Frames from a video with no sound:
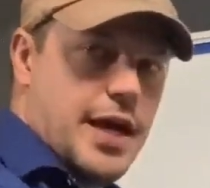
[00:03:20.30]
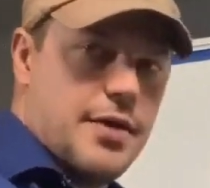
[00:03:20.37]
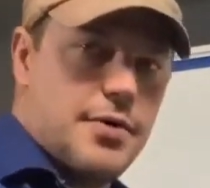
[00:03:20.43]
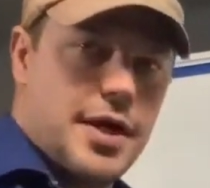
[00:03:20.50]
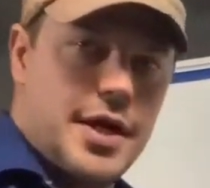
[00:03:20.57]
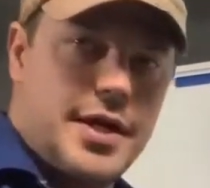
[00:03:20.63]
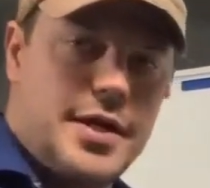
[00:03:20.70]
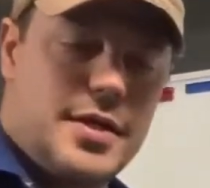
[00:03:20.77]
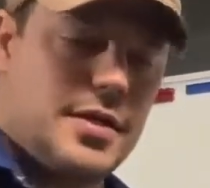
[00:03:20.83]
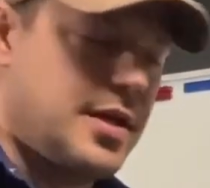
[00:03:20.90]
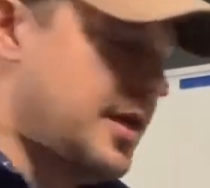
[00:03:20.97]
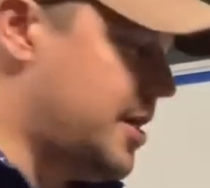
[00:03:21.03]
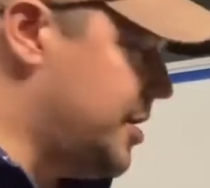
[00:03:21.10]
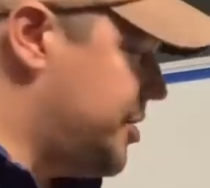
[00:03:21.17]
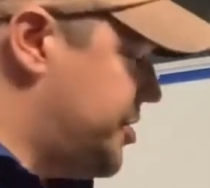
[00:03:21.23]
right here.
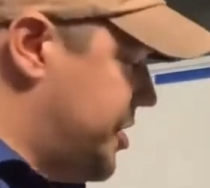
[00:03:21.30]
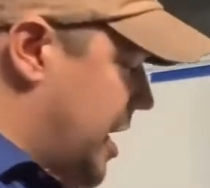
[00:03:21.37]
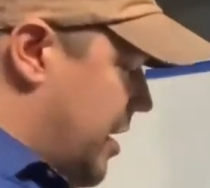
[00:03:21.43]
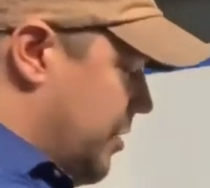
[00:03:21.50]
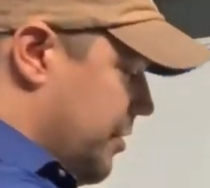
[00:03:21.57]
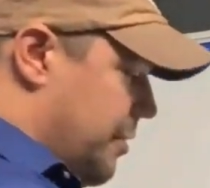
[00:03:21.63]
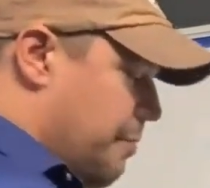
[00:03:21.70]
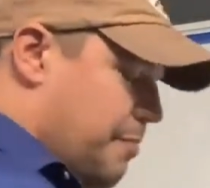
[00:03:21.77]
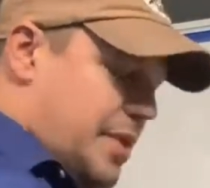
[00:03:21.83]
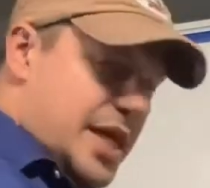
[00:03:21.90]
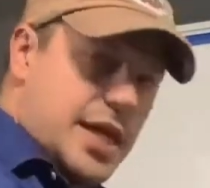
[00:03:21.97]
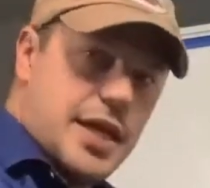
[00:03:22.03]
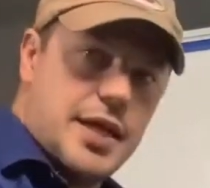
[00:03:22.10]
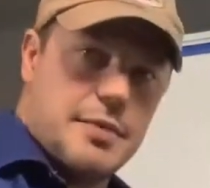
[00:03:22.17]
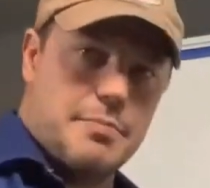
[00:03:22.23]
Shallow to
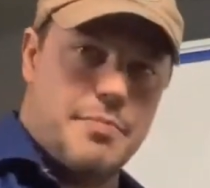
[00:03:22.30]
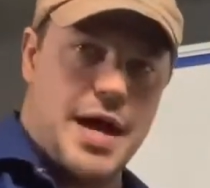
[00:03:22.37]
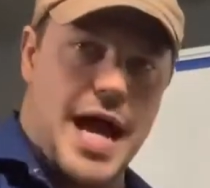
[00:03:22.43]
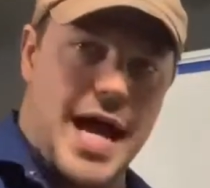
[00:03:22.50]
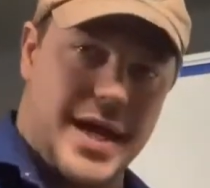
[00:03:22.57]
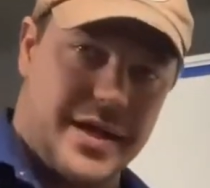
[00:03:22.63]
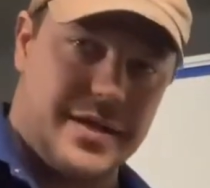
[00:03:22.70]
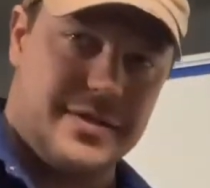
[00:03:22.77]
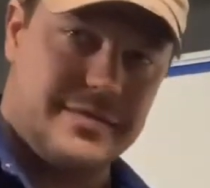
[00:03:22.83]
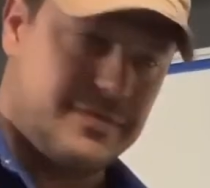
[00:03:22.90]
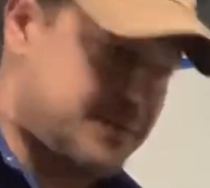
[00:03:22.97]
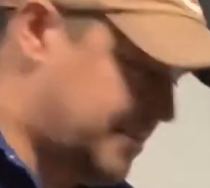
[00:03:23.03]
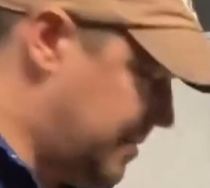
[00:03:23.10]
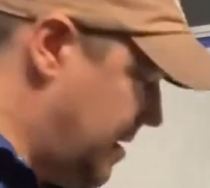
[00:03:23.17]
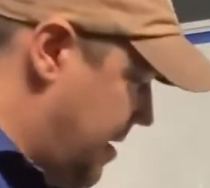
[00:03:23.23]
medium bank.
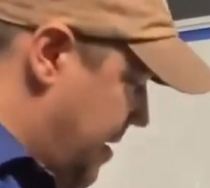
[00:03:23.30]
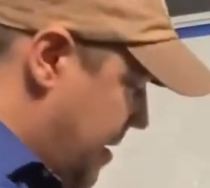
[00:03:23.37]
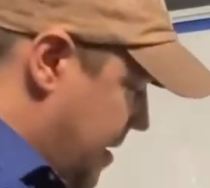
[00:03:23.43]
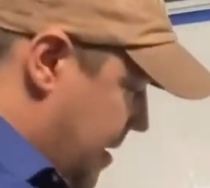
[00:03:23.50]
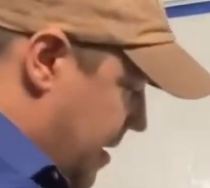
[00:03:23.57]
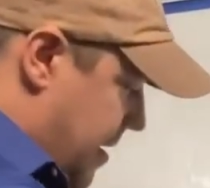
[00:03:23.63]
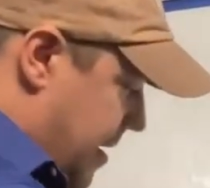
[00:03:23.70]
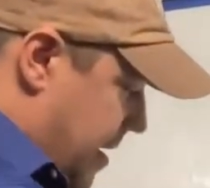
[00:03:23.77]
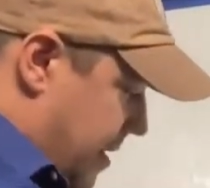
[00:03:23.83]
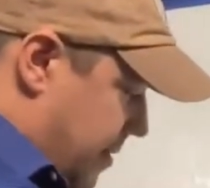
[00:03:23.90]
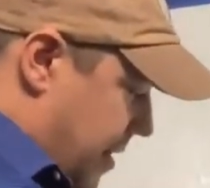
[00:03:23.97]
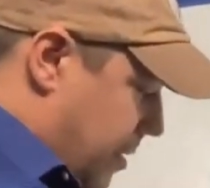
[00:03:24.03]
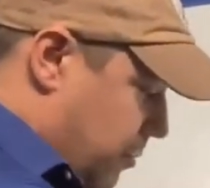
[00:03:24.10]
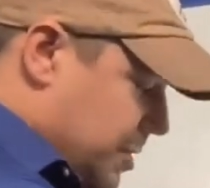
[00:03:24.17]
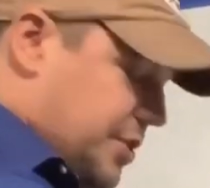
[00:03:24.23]

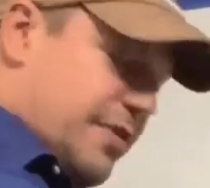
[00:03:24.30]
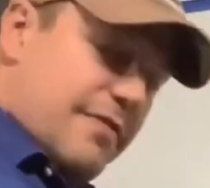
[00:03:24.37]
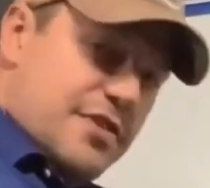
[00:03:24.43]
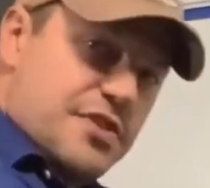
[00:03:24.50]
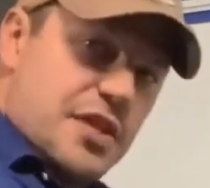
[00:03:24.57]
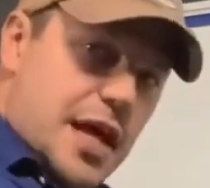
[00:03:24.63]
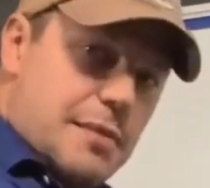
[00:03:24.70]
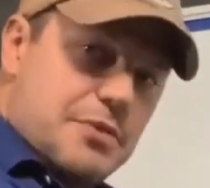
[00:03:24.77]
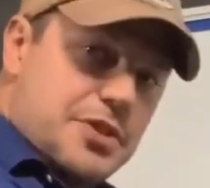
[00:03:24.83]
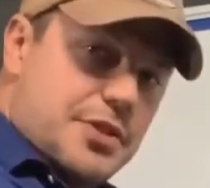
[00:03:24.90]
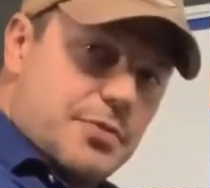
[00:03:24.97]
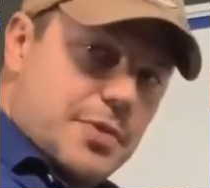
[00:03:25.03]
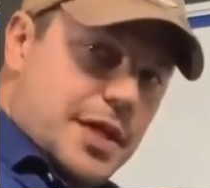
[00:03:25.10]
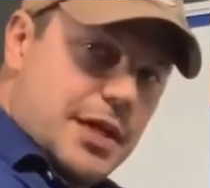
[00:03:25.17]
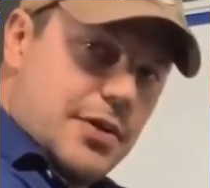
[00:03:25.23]
Then once you've established
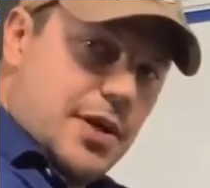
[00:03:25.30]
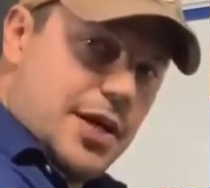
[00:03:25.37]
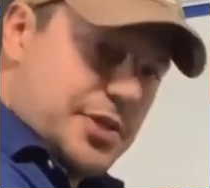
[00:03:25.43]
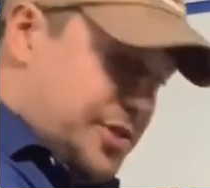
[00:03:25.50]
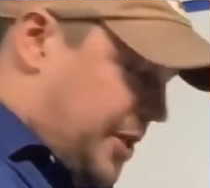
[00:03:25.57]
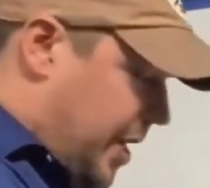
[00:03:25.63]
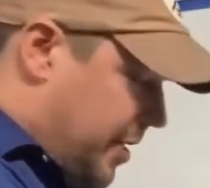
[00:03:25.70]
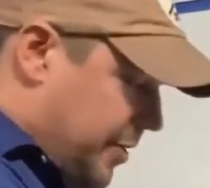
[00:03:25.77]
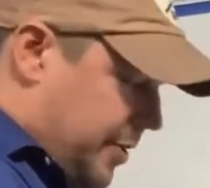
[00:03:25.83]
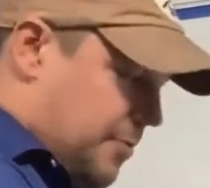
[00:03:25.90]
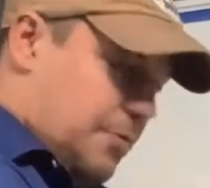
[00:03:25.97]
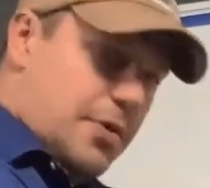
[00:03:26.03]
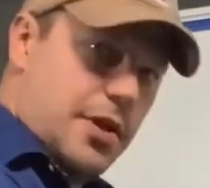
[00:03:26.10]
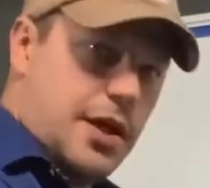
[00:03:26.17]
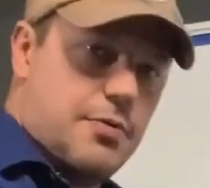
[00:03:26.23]
your wind correction angle, you
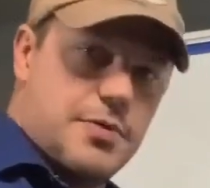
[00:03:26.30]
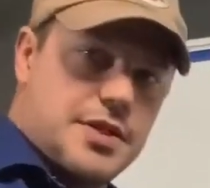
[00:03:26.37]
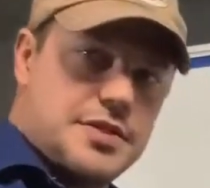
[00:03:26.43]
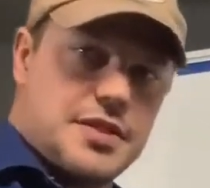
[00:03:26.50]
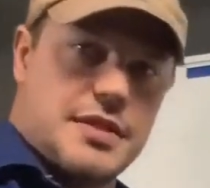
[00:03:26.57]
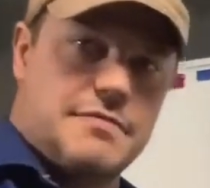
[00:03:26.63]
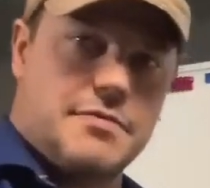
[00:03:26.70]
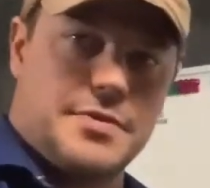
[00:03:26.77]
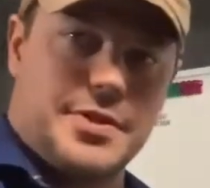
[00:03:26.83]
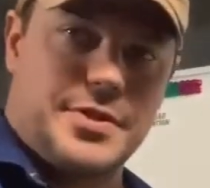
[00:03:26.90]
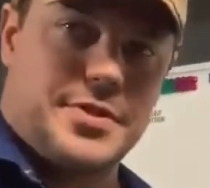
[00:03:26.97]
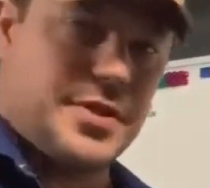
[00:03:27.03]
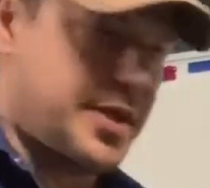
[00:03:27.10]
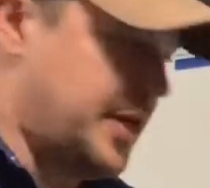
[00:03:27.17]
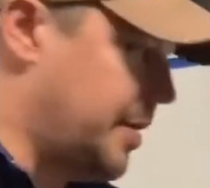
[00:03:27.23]
roll out wings level and
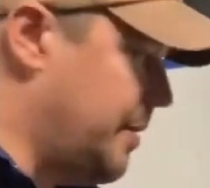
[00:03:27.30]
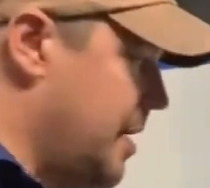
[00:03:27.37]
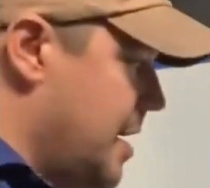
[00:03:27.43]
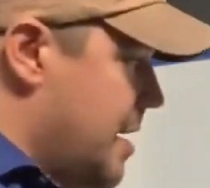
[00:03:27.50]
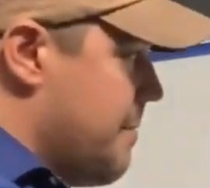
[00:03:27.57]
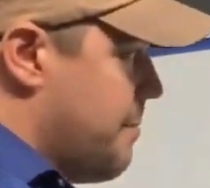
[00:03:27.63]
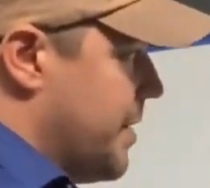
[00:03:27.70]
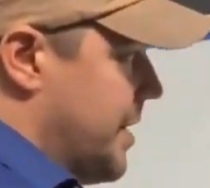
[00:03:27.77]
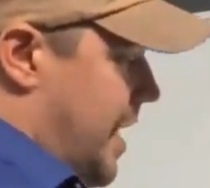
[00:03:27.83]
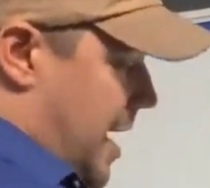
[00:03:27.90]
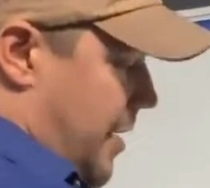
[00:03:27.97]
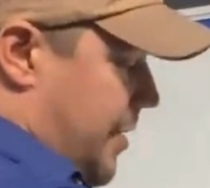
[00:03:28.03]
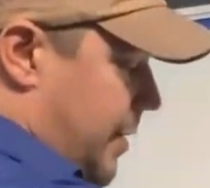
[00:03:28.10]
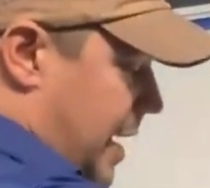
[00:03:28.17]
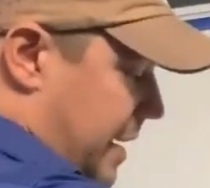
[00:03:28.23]
you're done. But
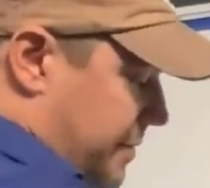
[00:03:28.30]
now you have